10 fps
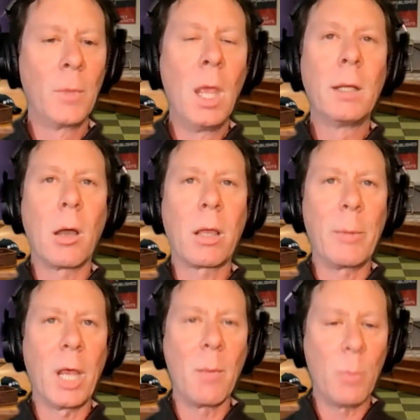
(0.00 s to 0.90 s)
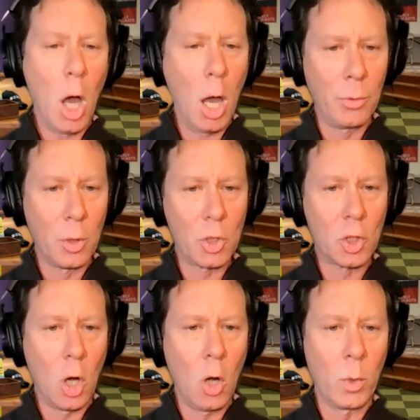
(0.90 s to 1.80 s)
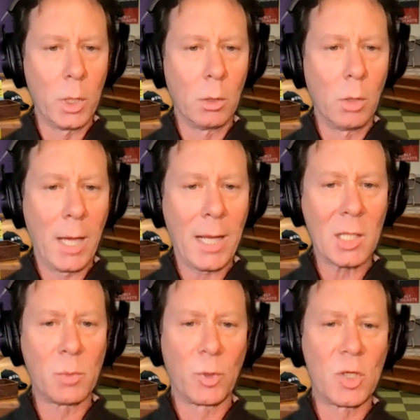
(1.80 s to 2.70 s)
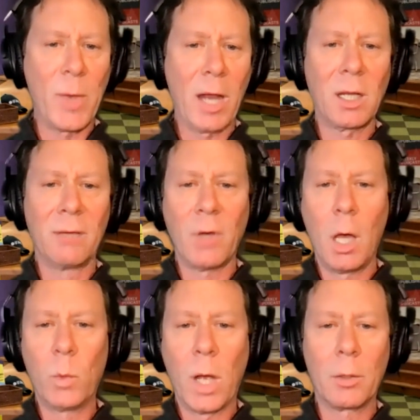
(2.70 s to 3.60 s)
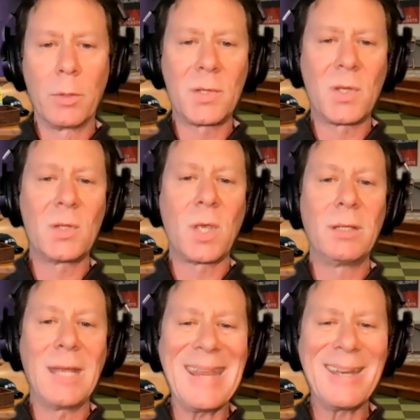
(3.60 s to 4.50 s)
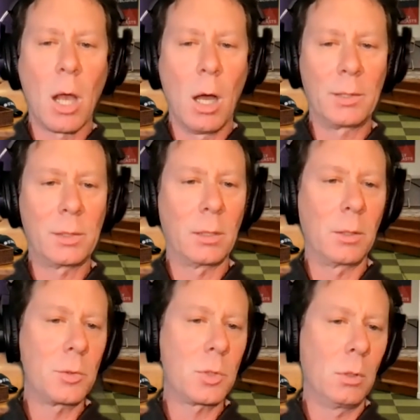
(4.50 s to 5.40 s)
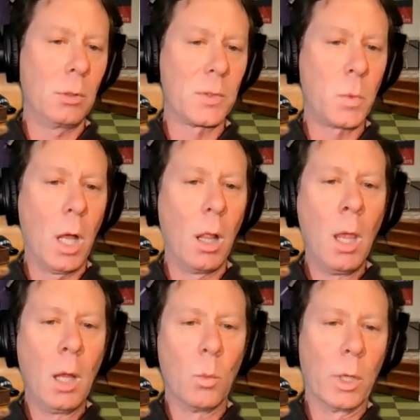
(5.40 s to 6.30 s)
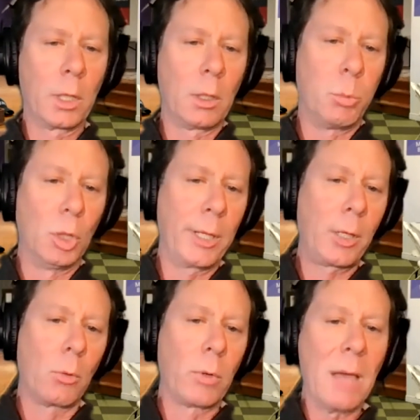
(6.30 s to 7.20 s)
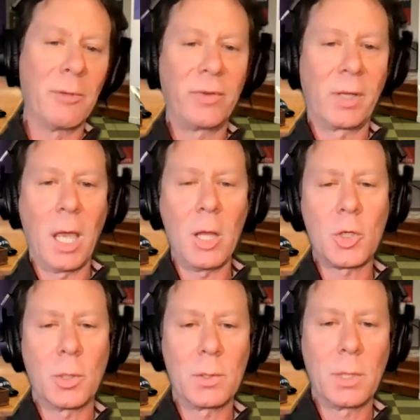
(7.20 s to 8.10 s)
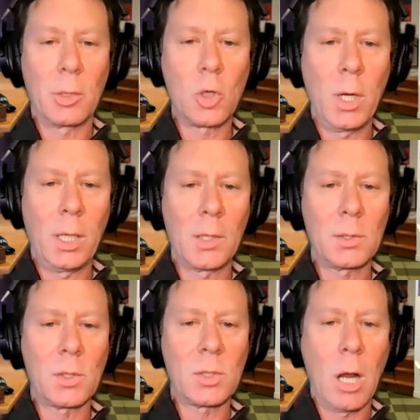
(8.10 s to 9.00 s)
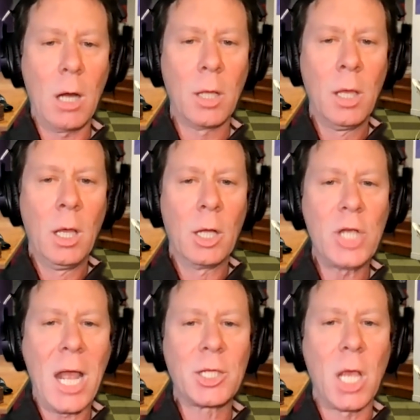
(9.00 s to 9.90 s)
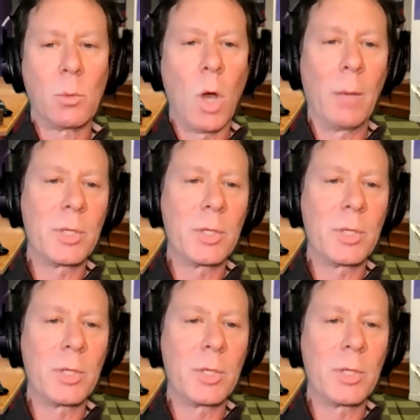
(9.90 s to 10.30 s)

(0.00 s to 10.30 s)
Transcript: Now, coming up on the show, we'll get some perspective on whether this is indeed constitutional as well. What are the political ramifications? Now, joining us to start, Jack Jedwab is